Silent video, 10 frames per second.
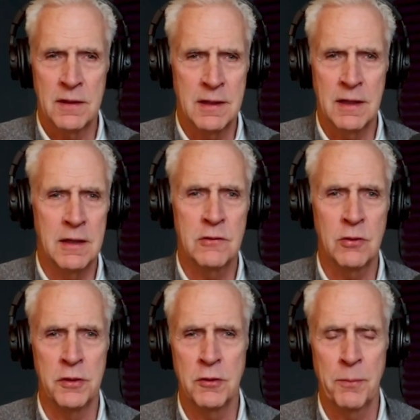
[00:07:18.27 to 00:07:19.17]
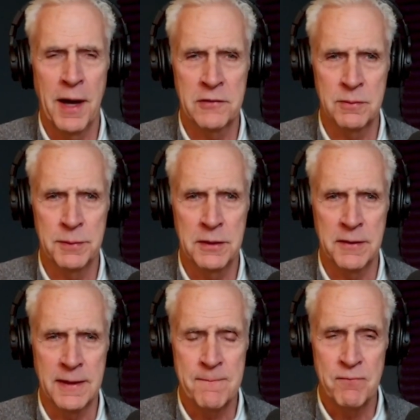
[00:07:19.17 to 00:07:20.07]
get into a new
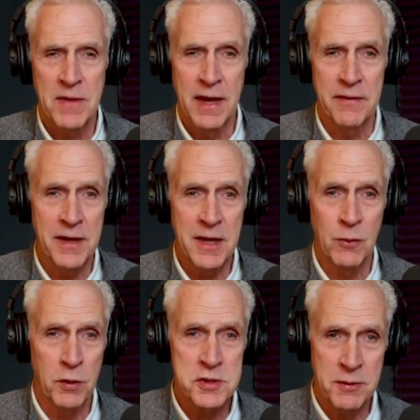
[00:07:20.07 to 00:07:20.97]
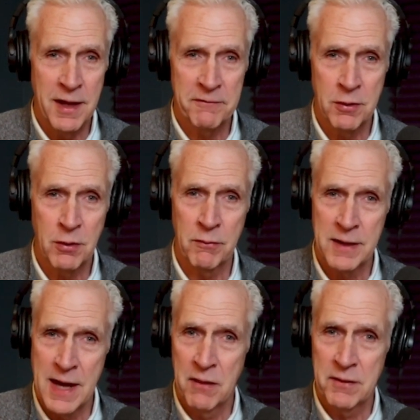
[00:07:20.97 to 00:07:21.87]
possibility? And then once you have current
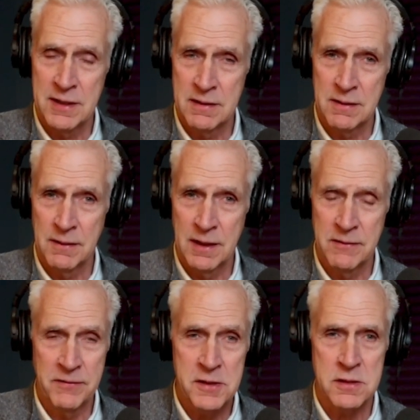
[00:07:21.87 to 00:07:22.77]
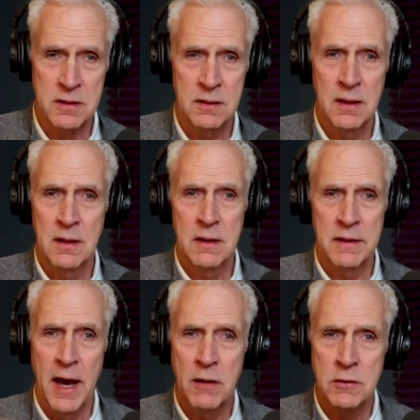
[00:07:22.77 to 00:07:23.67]
reality and the vision,
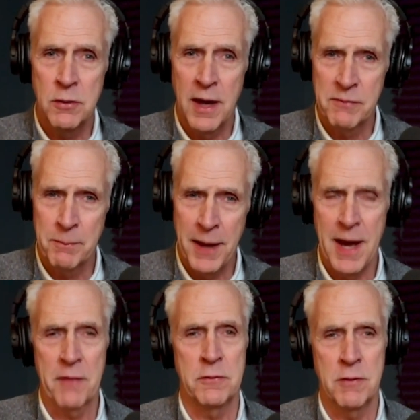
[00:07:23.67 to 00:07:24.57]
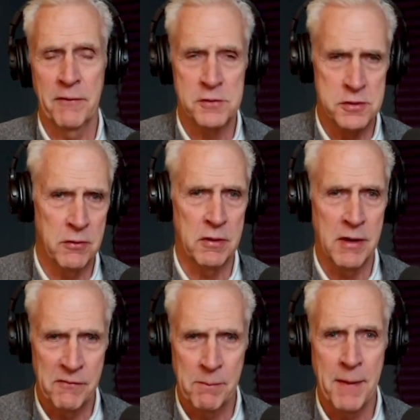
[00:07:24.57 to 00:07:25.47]
now you have a path, you have a journey, you
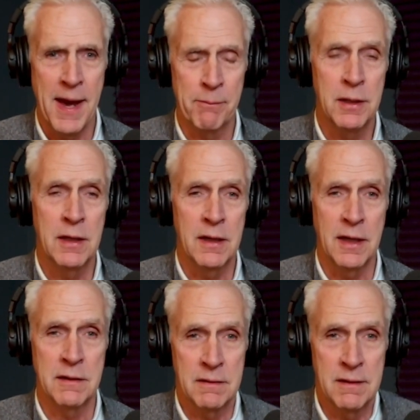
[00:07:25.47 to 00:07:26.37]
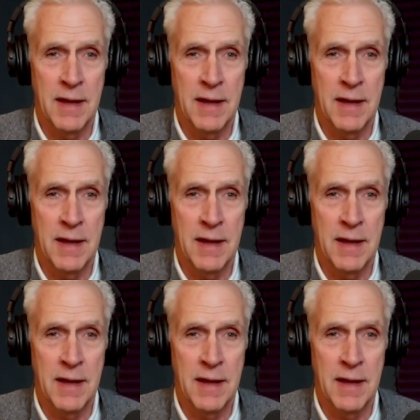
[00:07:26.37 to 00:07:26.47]
have a map, and